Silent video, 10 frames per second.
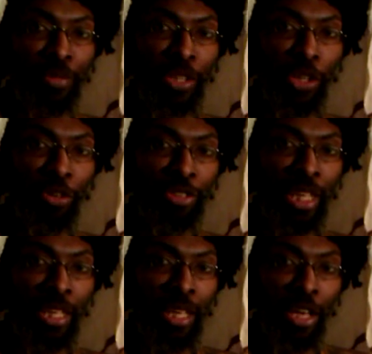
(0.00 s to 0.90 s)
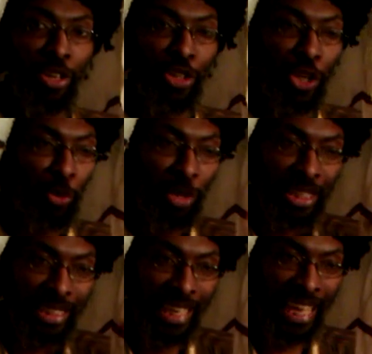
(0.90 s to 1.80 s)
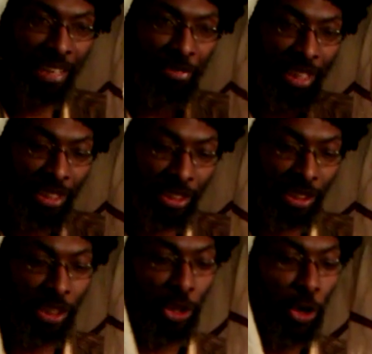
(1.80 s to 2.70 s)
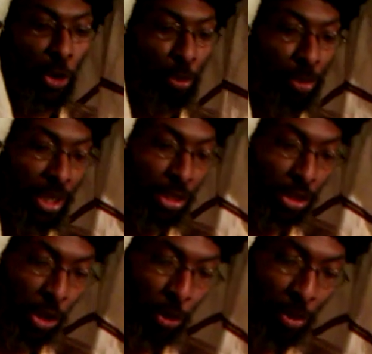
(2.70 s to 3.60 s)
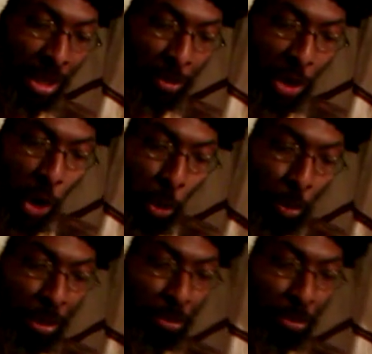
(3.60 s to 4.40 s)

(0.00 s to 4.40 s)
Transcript: You know, where there's life, there's still hope. So we hope and